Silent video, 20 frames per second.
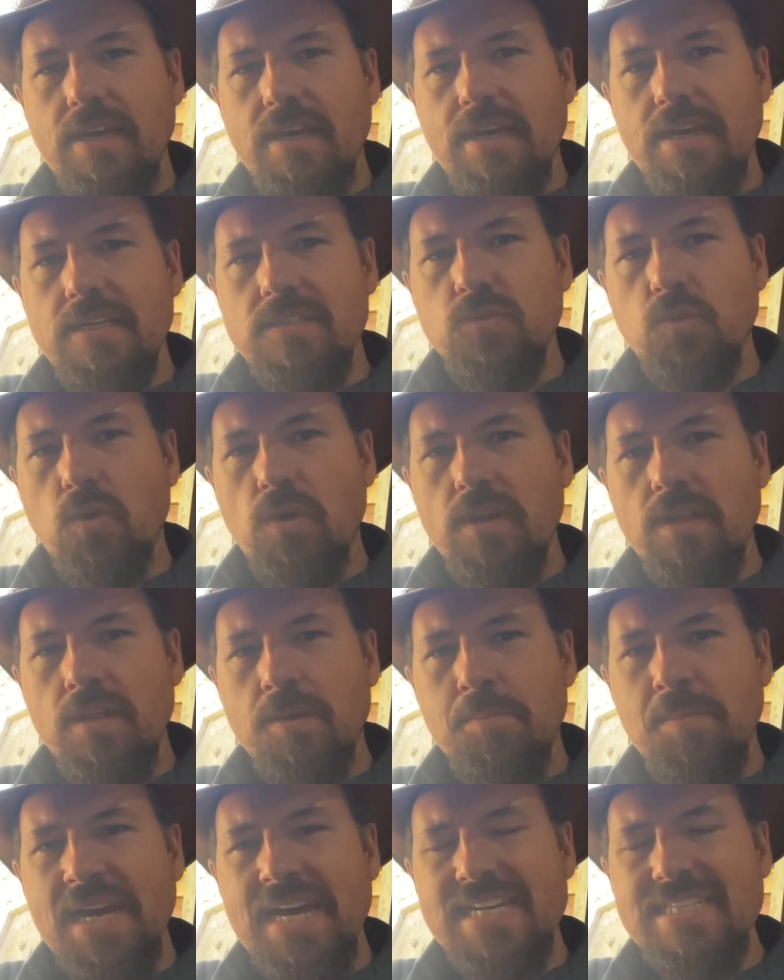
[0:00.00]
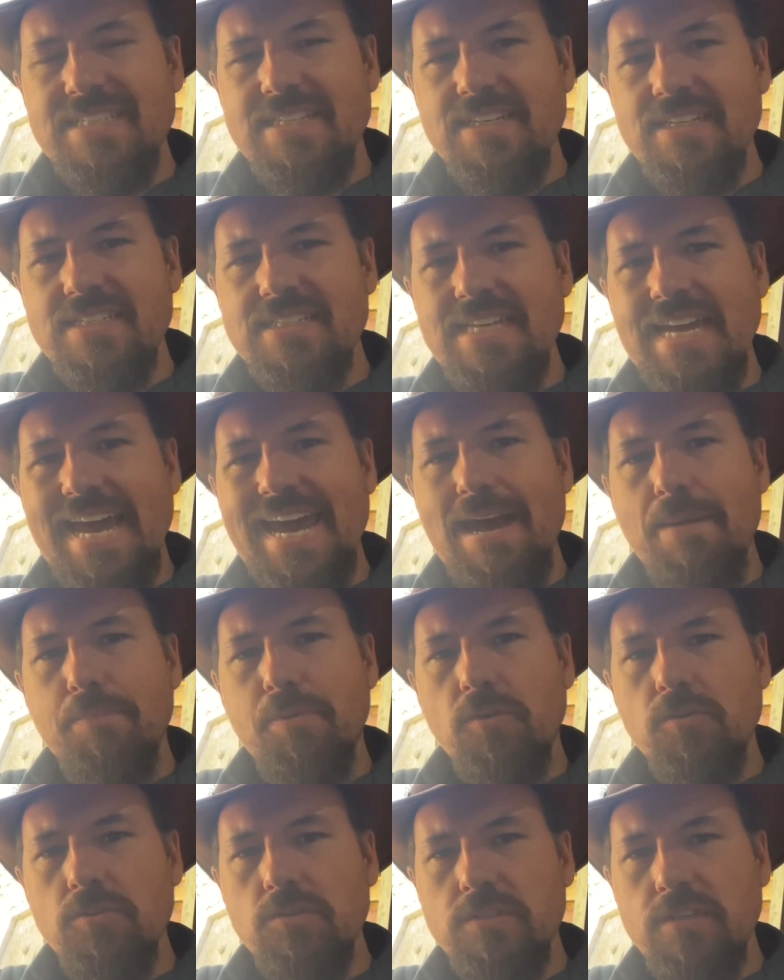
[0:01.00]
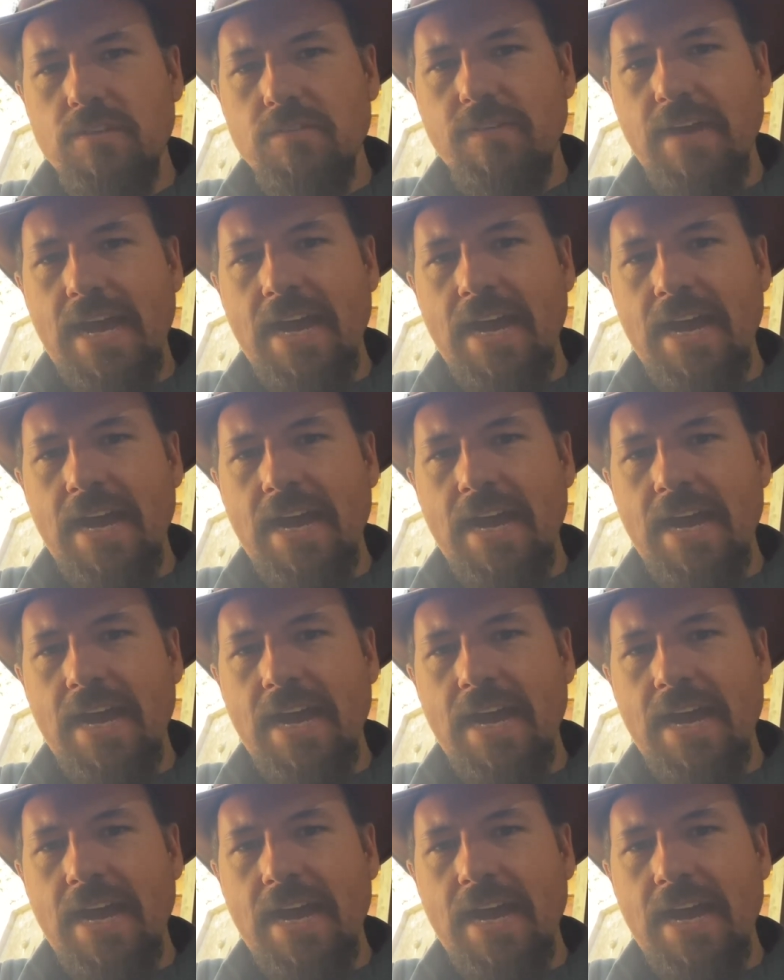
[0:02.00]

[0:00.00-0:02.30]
it's one of the best examples of